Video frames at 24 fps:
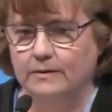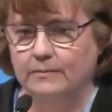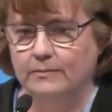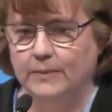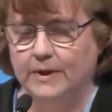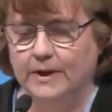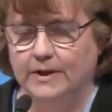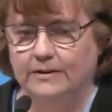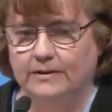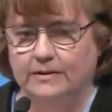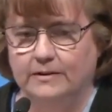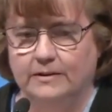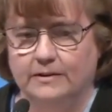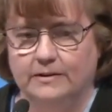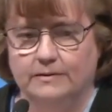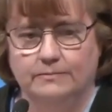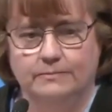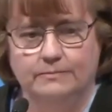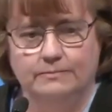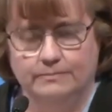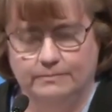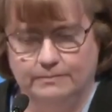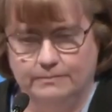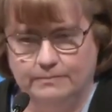by
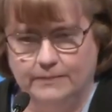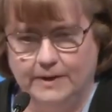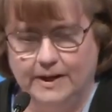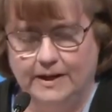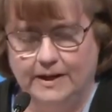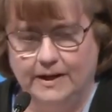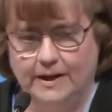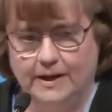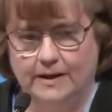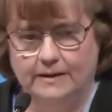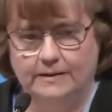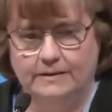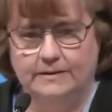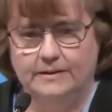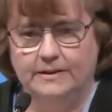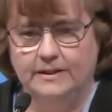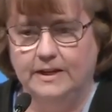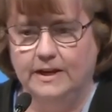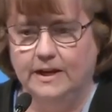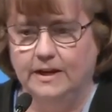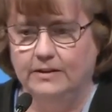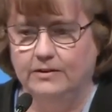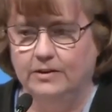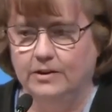the Manhattan
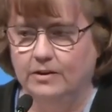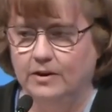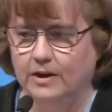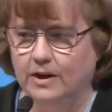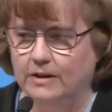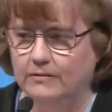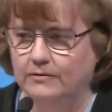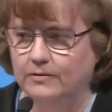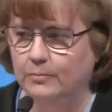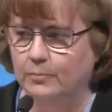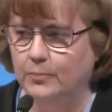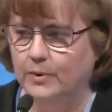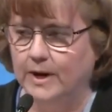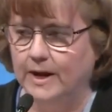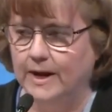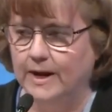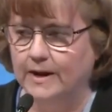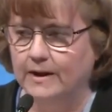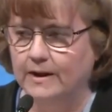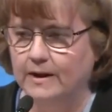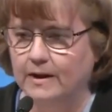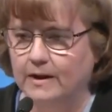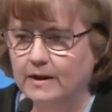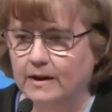DA there, Alvin
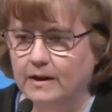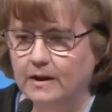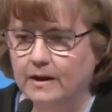Bragg,